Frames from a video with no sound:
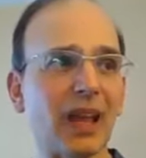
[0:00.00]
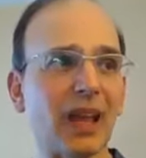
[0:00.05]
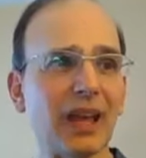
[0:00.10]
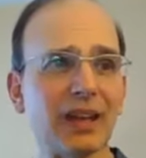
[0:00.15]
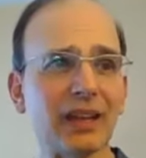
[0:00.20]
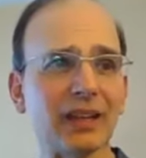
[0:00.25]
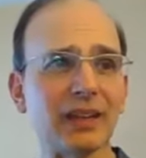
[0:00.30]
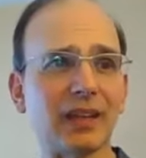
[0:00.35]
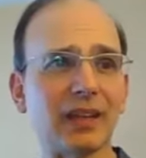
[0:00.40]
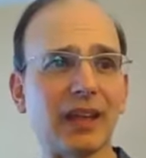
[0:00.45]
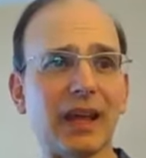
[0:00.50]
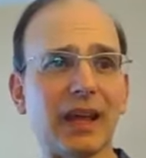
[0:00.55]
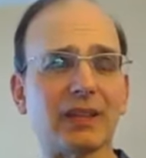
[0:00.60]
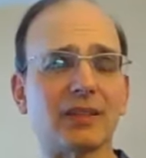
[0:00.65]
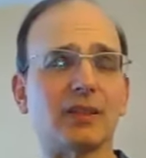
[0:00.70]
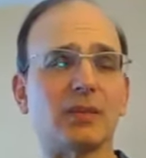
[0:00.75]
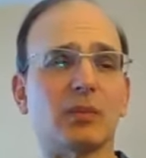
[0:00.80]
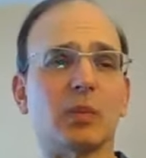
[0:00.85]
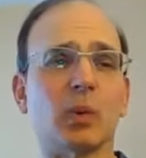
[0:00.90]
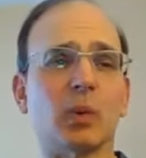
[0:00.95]
And
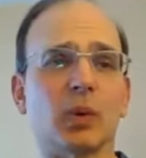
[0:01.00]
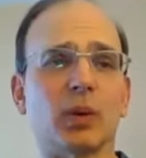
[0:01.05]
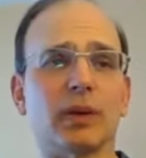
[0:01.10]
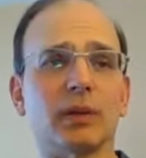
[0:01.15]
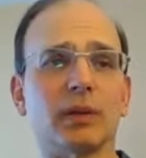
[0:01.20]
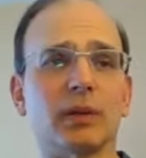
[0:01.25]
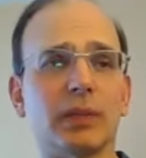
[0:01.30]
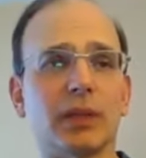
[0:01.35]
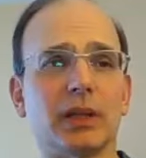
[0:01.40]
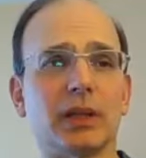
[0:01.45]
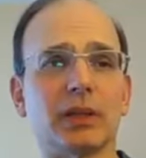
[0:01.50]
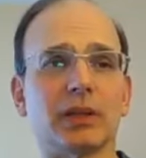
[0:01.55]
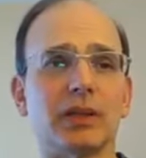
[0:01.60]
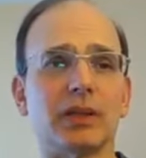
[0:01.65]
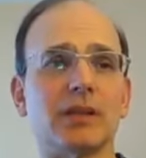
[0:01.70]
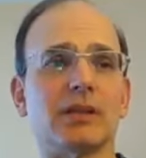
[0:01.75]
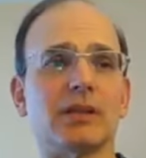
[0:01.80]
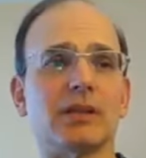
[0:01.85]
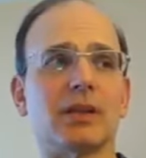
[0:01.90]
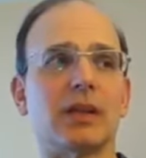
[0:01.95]
that's important
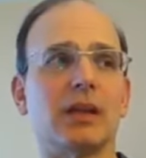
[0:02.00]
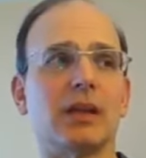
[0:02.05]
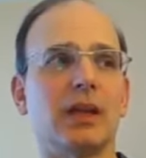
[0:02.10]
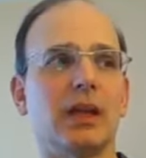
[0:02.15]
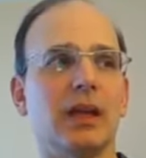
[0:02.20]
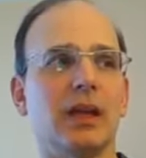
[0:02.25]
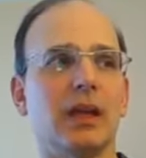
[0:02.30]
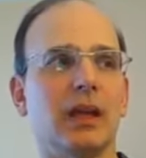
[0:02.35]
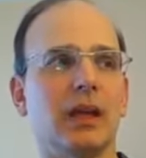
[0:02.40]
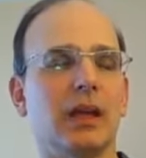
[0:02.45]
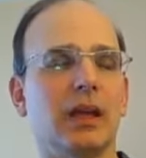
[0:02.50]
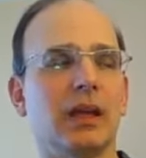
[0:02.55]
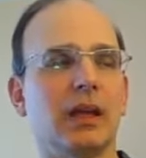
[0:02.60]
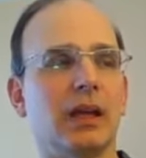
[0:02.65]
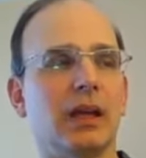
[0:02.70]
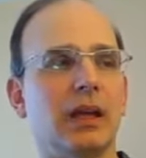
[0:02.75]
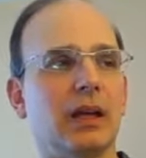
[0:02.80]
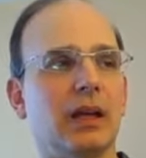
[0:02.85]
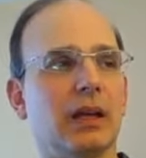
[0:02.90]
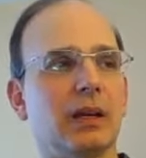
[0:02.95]
because
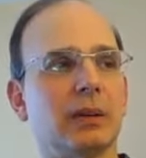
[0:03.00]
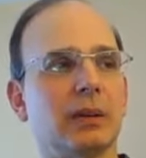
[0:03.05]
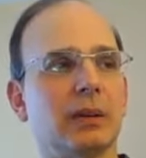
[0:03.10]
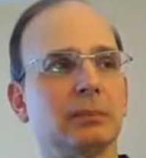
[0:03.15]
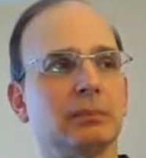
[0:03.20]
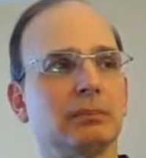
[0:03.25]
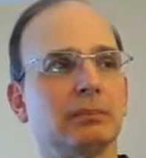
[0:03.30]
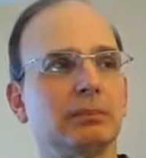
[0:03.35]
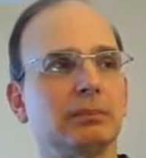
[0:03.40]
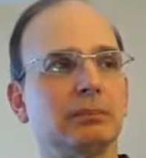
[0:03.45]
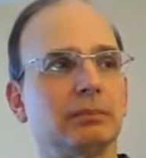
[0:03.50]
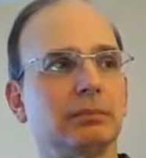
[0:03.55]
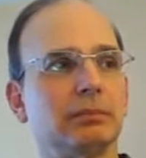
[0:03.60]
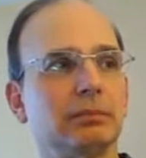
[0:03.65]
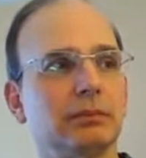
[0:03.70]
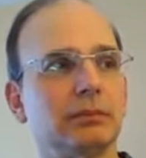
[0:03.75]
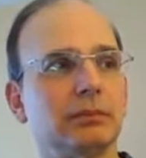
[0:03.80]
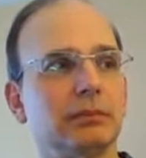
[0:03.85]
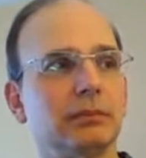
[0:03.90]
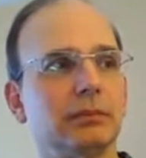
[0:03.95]
um,
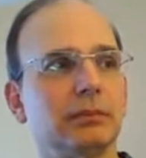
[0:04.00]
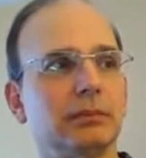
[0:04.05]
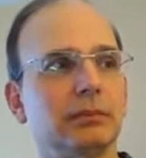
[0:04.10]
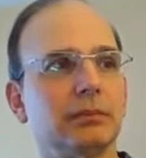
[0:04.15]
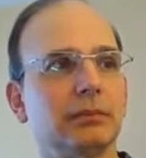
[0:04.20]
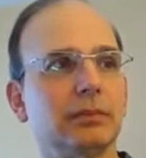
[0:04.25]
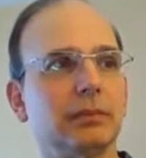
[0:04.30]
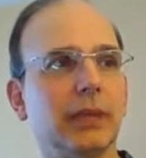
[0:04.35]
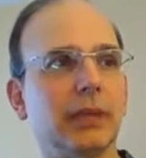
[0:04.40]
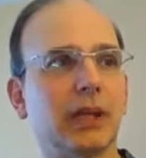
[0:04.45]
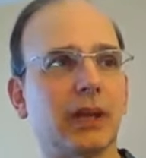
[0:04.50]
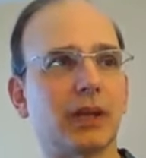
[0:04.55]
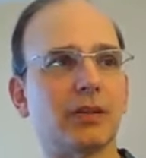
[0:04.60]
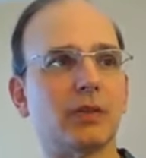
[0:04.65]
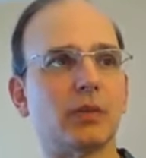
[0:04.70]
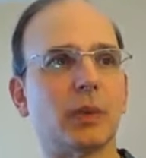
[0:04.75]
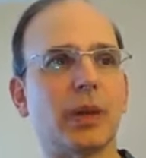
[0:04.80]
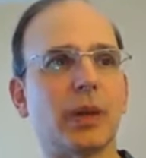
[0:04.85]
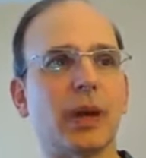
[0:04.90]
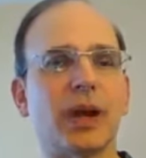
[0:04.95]
because
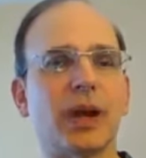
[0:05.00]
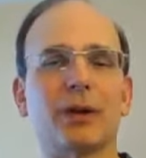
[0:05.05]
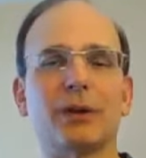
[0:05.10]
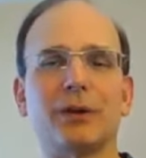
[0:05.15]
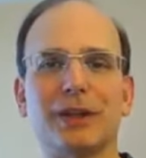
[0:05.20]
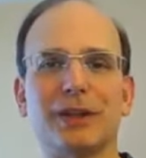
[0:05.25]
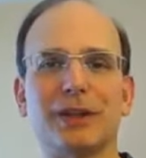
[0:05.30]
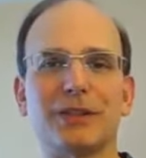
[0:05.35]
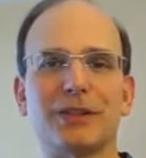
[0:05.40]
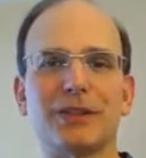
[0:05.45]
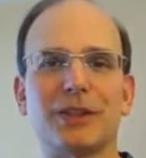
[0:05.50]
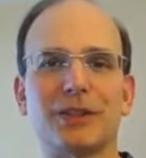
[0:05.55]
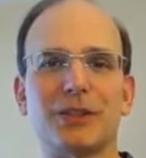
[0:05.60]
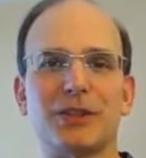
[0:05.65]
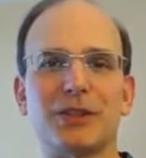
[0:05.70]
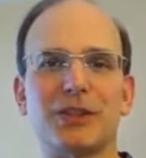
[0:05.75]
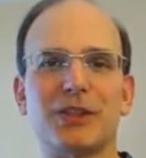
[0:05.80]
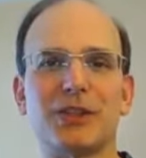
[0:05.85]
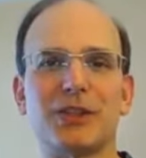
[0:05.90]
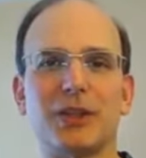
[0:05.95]
we are in
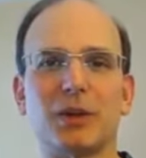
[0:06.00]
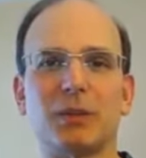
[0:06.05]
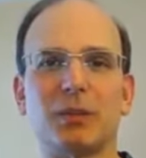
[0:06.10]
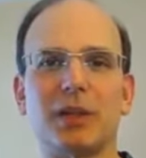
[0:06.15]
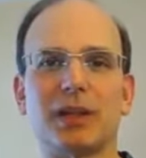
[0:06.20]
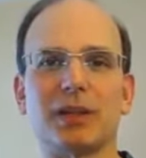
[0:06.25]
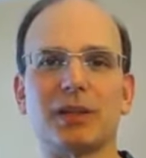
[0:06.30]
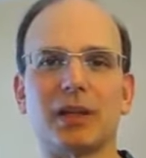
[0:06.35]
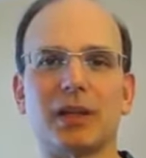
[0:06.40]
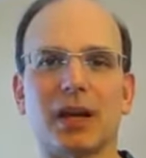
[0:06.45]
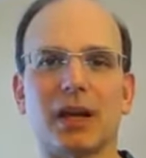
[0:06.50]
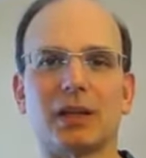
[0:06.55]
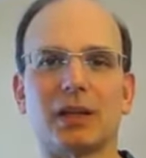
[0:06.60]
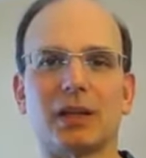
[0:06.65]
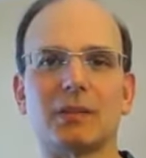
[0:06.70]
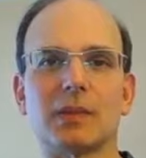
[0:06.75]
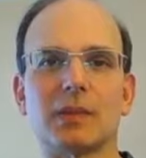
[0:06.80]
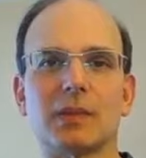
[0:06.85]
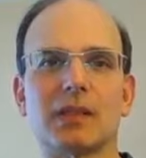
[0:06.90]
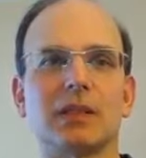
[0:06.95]
such you know big
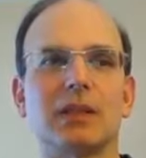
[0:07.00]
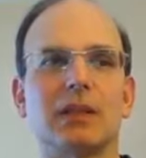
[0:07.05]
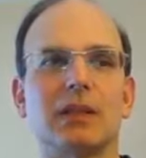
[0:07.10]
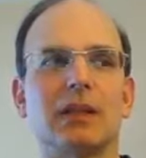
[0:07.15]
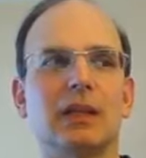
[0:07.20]
times.